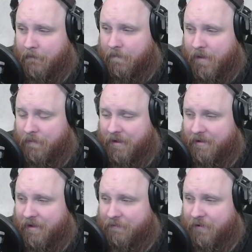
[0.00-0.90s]
I
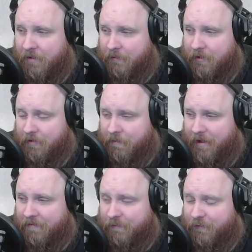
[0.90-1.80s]
mean, if we're already going to
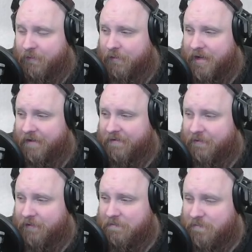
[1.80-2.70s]
make some sulfuric acid,
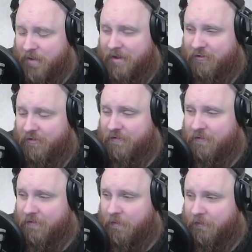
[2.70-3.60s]
we might just
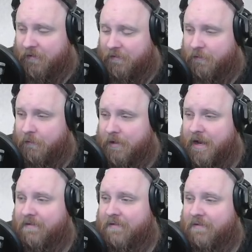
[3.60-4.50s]
use some of the sulfuric
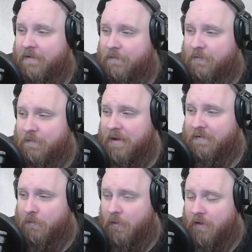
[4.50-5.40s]
acid to make
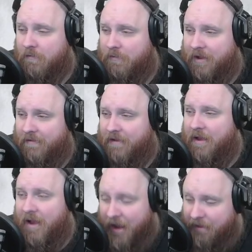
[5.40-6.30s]
some more iron plate.
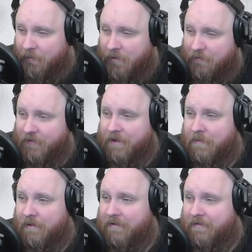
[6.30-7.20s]
And the more I think
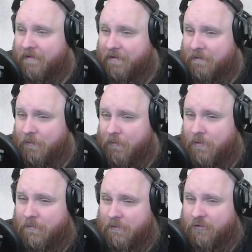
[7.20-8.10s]
about it, the
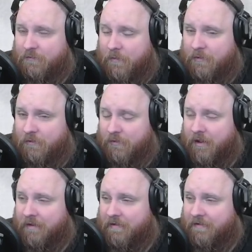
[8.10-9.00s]
more we should probably do it
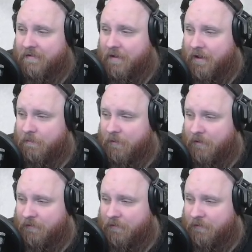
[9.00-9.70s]
like this. But I